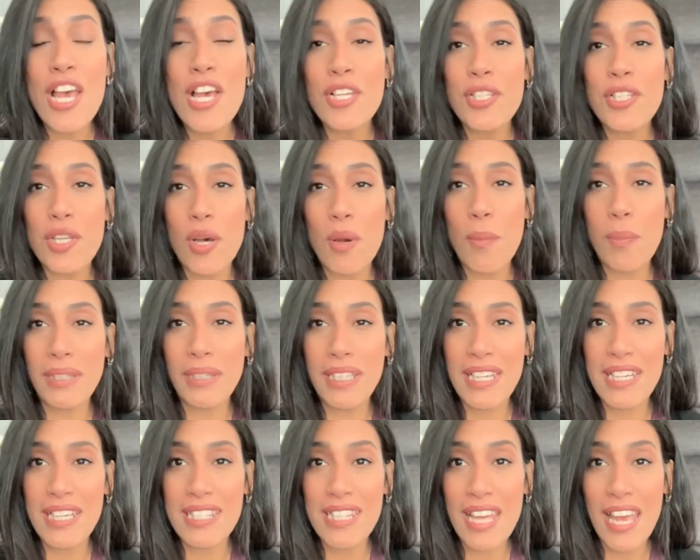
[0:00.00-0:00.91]
So
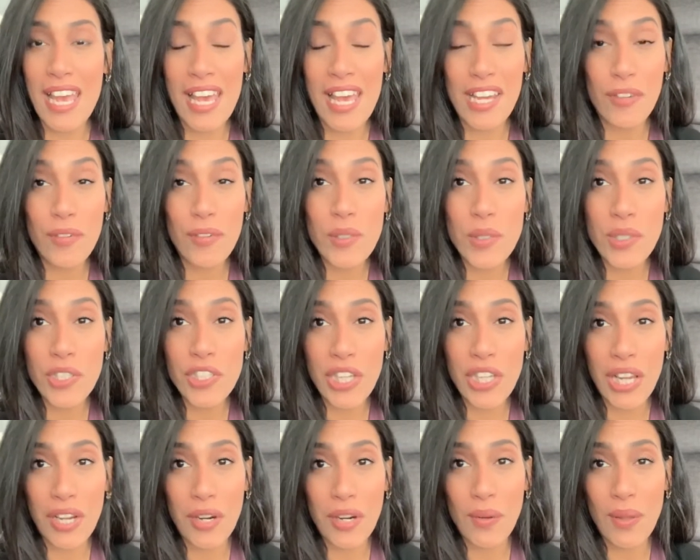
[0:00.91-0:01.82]
please head over to her
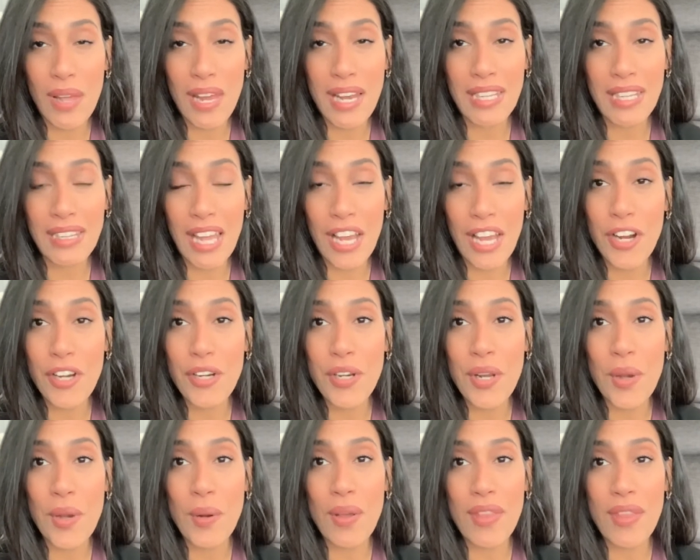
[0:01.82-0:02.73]
channel and let her
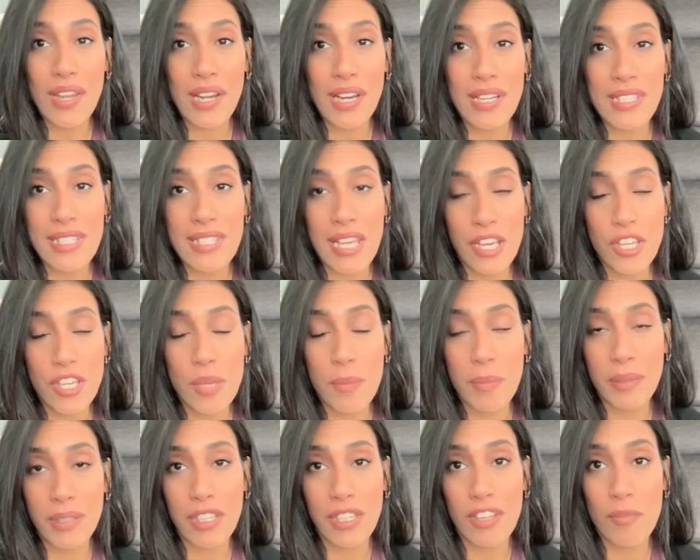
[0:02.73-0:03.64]
know that I sent you.
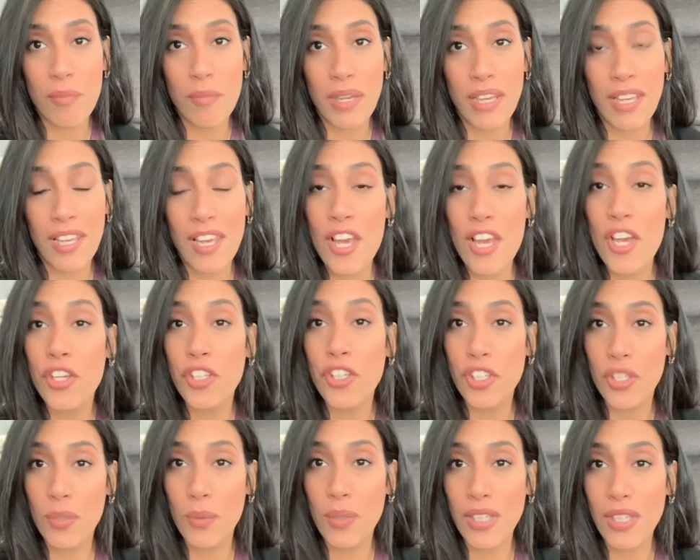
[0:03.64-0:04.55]
Believe me,
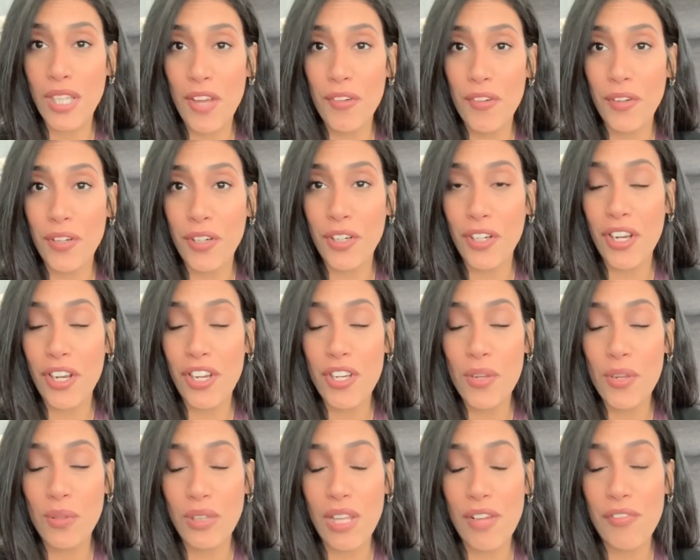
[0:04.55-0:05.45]
you will love her
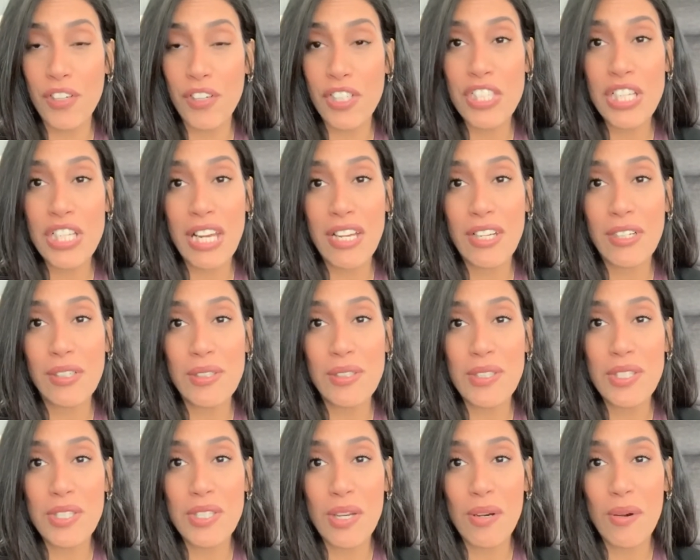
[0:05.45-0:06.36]
and you will love her channel.
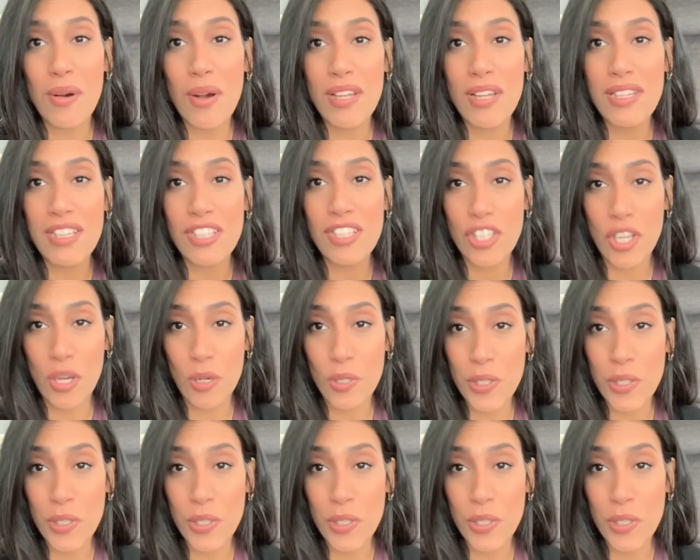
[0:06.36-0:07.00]
So go